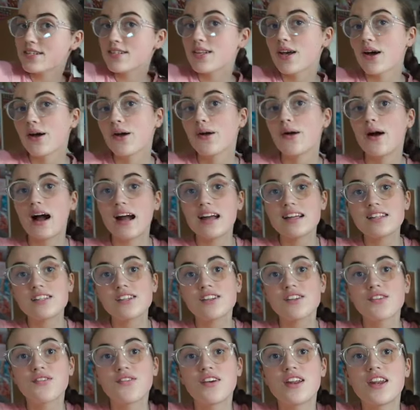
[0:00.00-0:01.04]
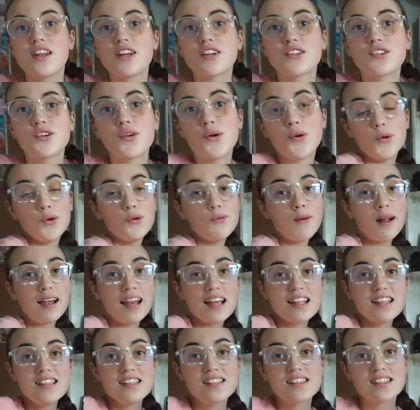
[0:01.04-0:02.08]
So I just finished all my
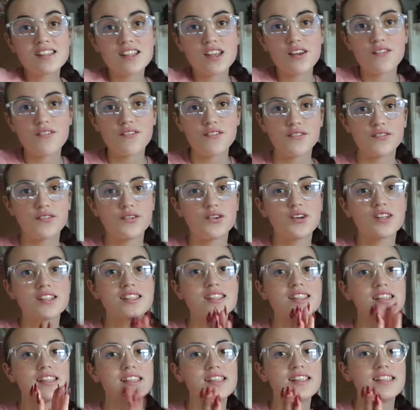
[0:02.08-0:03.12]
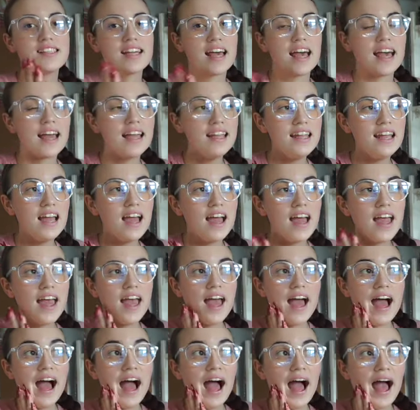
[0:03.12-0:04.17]
lessons for today
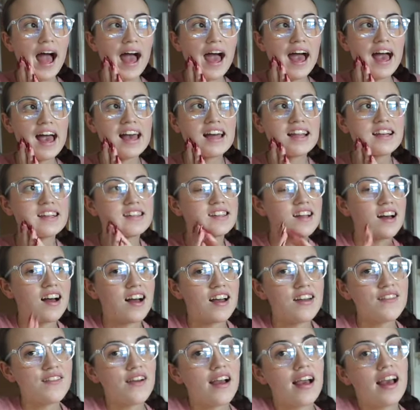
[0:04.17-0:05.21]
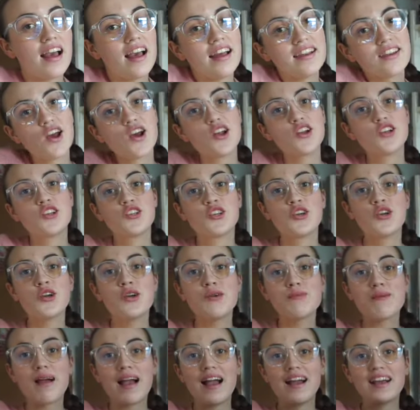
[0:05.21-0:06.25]
and I've had 2
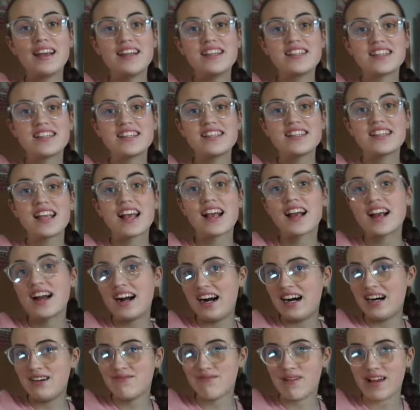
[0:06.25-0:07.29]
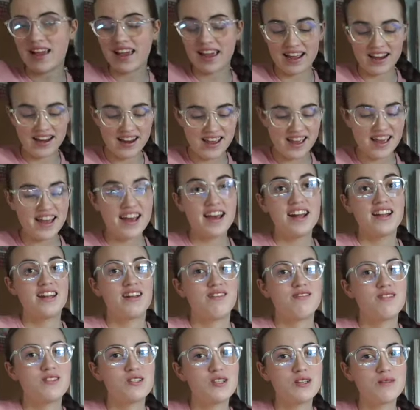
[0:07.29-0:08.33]
packages come in and
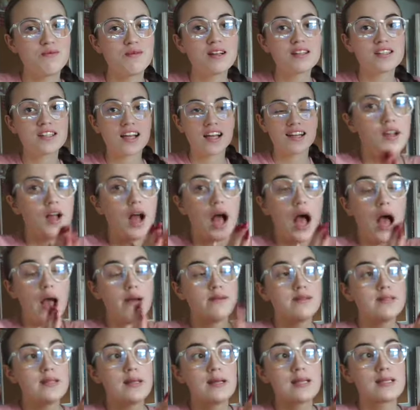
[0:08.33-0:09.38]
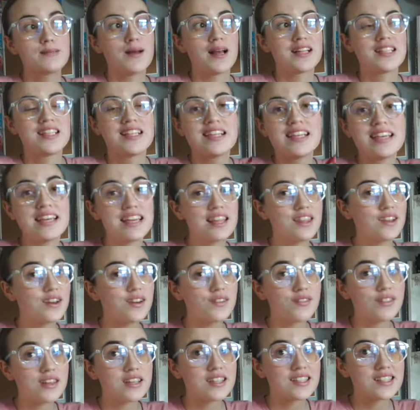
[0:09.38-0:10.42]
I'm super excited. I wasn't expecting either
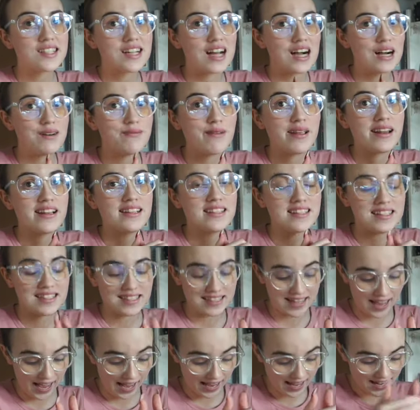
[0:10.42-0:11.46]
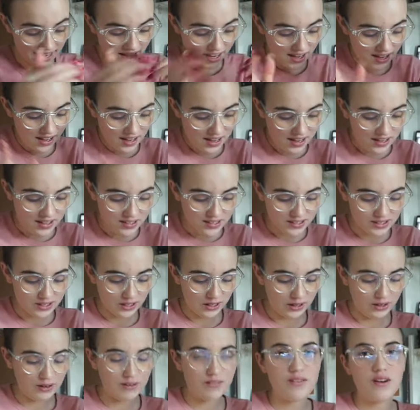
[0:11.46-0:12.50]
of these to come in today.
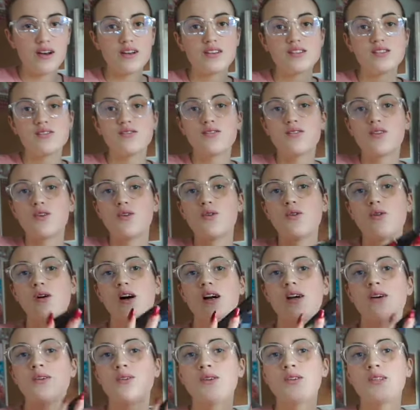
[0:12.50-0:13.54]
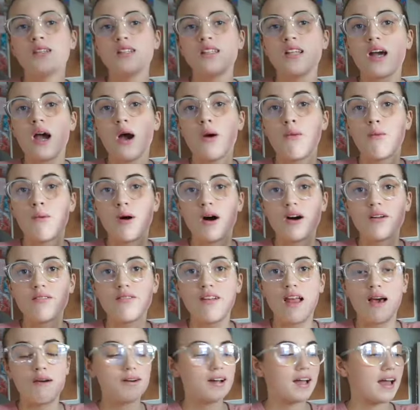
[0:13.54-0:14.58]
So first of all, I ordered a
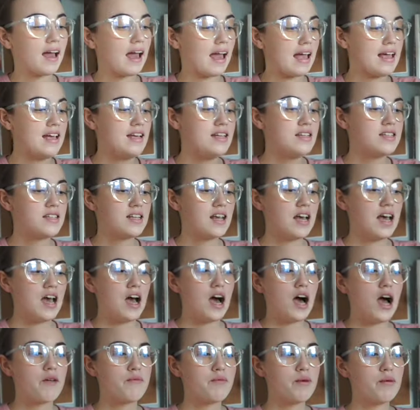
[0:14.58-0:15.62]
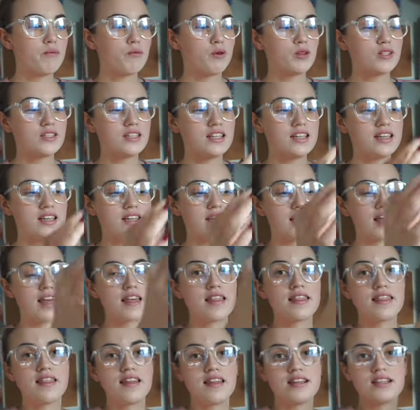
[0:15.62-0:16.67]
wildflower case. I've been wanting
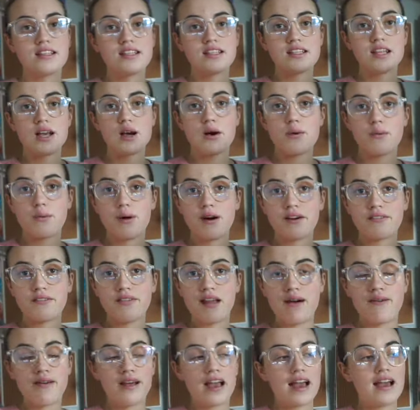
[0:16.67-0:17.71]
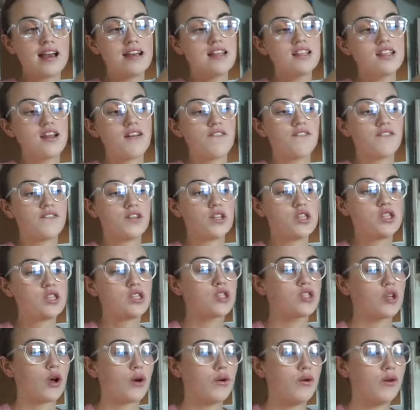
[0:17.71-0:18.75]
this wildflower case for
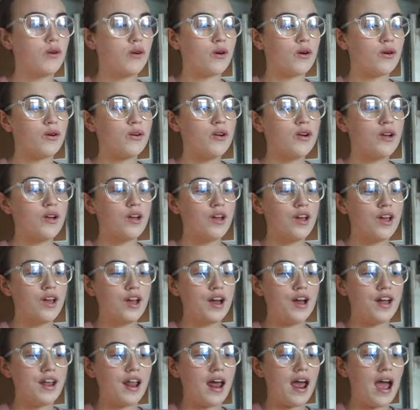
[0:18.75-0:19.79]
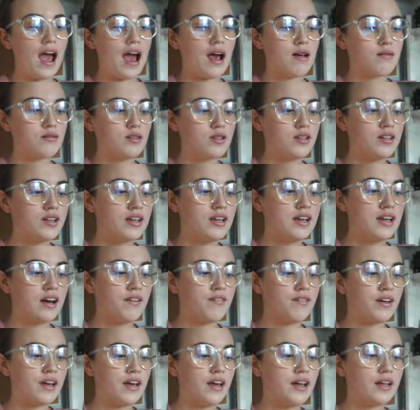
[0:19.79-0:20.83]
so long and I absolutely
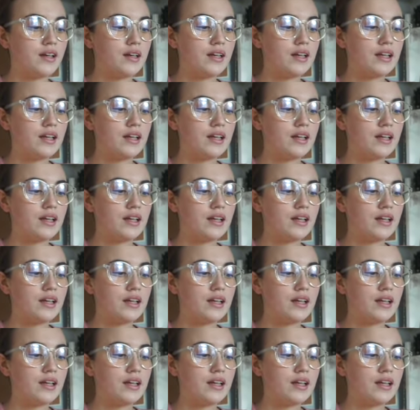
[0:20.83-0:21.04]
love it.